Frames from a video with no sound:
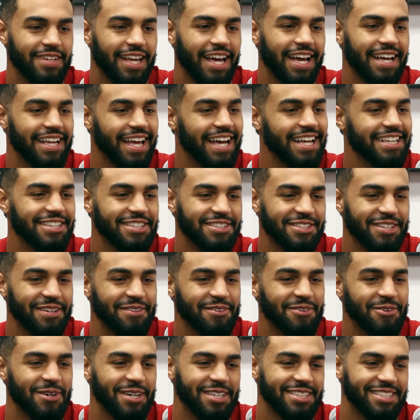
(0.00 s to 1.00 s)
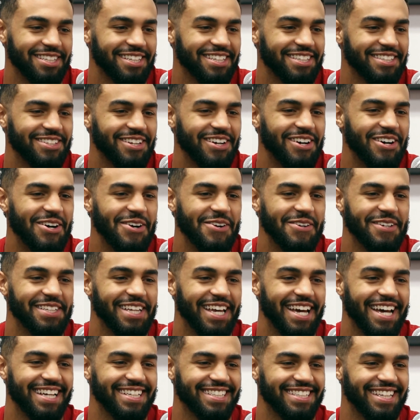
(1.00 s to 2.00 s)
That's a tough question because y'all always
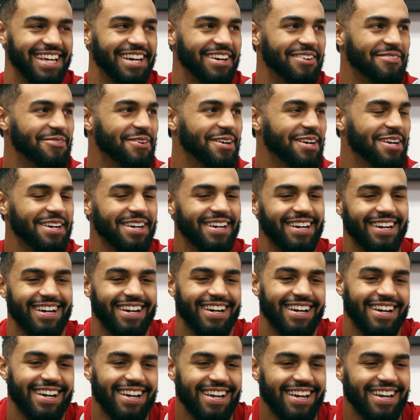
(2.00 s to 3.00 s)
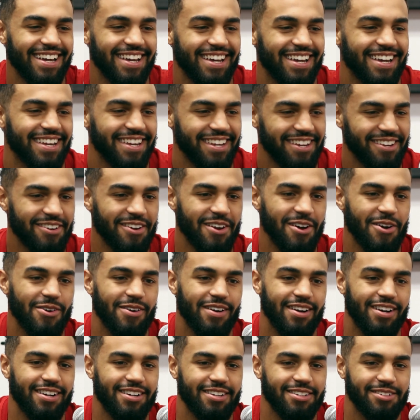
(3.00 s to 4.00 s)
ask that. But you
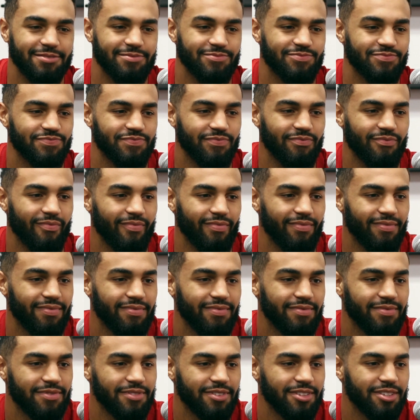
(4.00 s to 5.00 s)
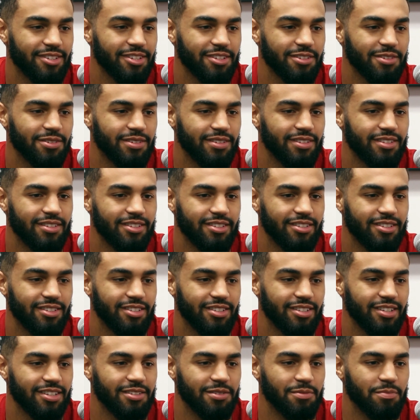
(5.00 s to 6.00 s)
know, just
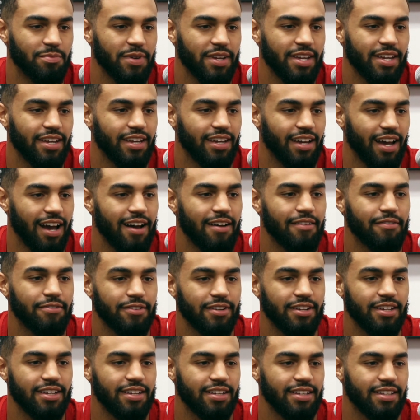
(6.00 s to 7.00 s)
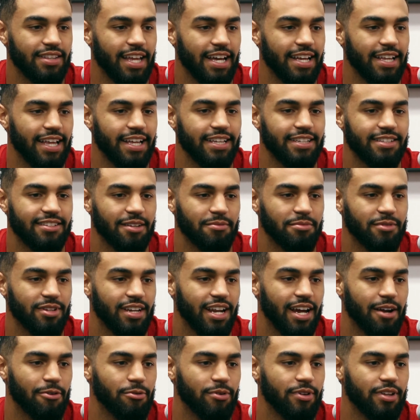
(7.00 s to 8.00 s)
being confident. That's
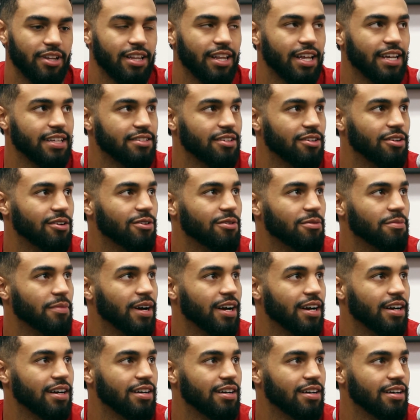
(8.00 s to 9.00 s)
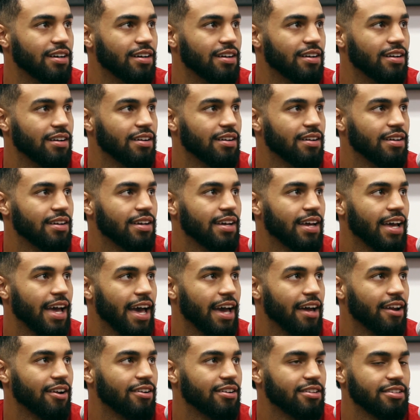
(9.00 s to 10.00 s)
something I really like to hold my
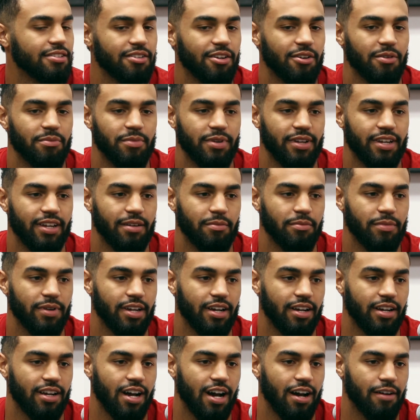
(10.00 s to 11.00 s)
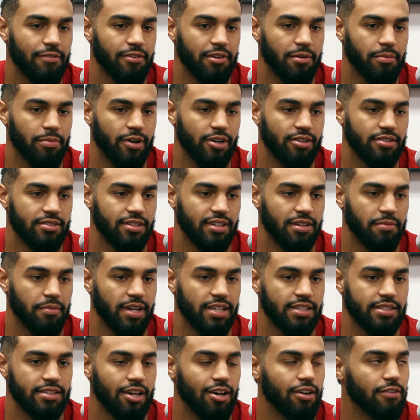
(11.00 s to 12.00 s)
hat on. You know, being a confident person in
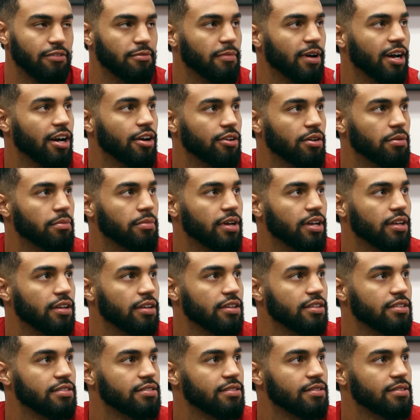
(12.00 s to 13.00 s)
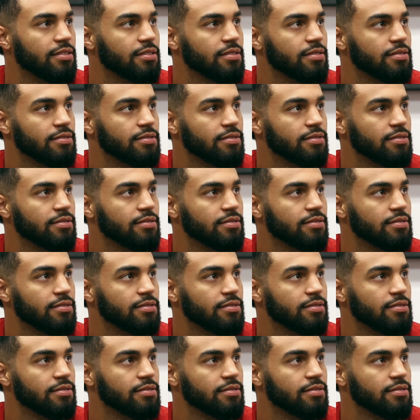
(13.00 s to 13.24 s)
myself and my own abilities.